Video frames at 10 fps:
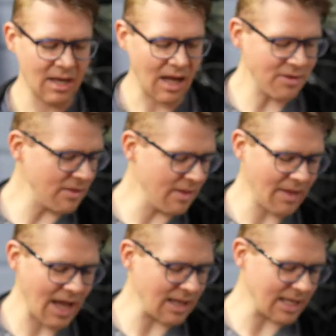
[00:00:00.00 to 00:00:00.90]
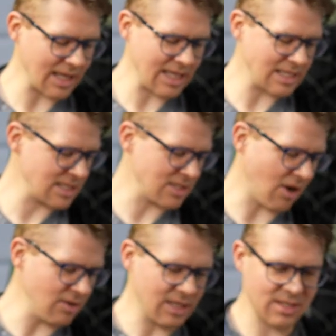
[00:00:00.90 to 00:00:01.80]
Other than that, like, it's
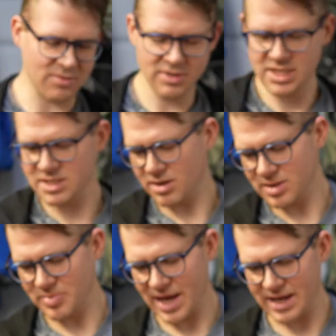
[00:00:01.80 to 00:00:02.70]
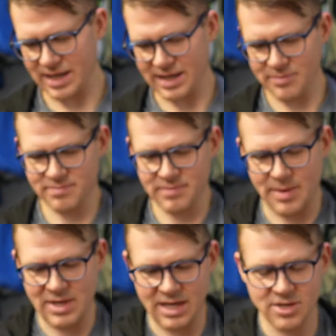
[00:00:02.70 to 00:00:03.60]
solid. It's a really solid bag. Like, I've, i mean, I